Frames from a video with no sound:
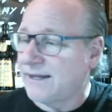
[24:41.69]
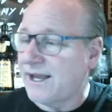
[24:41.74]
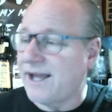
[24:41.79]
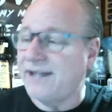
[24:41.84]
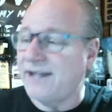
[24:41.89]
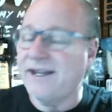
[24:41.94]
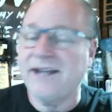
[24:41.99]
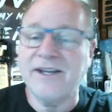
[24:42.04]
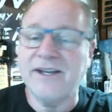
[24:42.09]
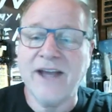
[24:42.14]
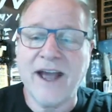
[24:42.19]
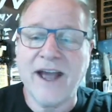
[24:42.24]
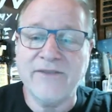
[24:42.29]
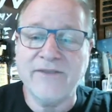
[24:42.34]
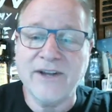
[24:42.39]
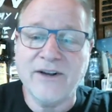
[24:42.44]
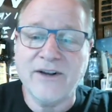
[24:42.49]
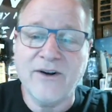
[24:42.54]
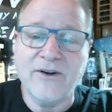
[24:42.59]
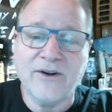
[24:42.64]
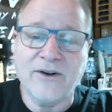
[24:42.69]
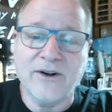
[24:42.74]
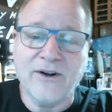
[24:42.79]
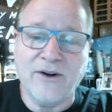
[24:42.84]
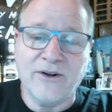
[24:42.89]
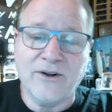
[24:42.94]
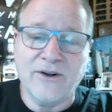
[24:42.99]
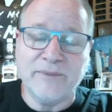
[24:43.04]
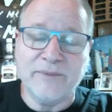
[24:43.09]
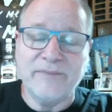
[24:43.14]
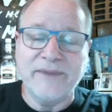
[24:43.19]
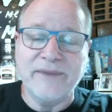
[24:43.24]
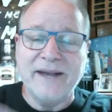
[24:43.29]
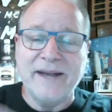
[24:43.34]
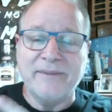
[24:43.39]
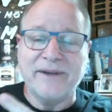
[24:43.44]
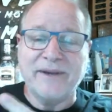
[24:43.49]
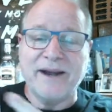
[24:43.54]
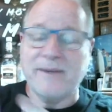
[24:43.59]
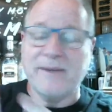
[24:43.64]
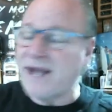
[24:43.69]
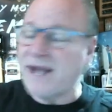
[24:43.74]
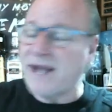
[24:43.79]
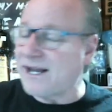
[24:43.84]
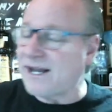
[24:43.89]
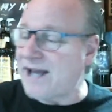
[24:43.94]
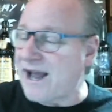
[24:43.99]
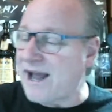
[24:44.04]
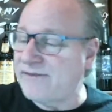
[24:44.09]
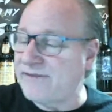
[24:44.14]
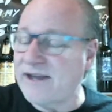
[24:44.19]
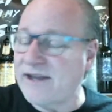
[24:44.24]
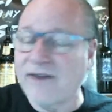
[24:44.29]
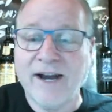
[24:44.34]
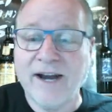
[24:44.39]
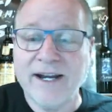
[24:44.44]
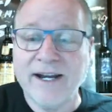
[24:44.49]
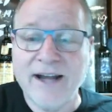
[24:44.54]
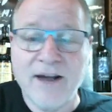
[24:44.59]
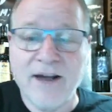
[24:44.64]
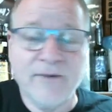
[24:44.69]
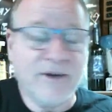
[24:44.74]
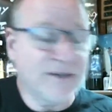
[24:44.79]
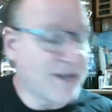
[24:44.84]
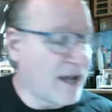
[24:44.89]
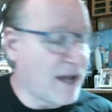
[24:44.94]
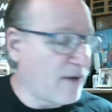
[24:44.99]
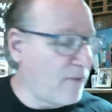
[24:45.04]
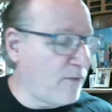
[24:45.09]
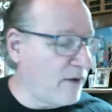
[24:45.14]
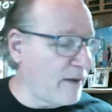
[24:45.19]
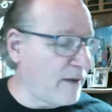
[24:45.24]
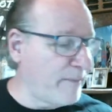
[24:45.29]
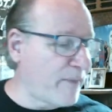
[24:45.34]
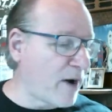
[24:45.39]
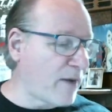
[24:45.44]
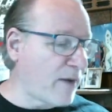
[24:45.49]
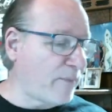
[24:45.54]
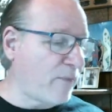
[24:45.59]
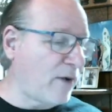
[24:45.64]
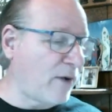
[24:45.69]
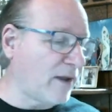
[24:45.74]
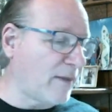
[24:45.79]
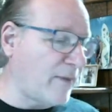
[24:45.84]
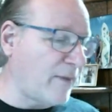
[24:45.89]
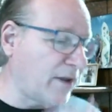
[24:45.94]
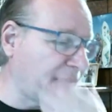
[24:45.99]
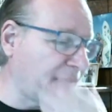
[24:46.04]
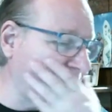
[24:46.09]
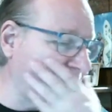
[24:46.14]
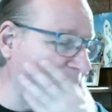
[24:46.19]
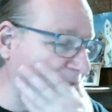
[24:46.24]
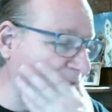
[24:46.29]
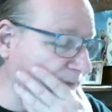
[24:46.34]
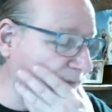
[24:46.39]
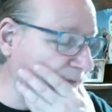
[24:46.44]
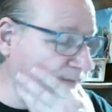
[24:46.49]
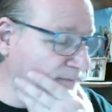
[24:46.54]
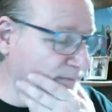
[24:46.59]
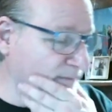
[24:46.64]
And then you have your Coca-Cola. But I'm not going to have that right now because I don't want to burp while I'm on the phone.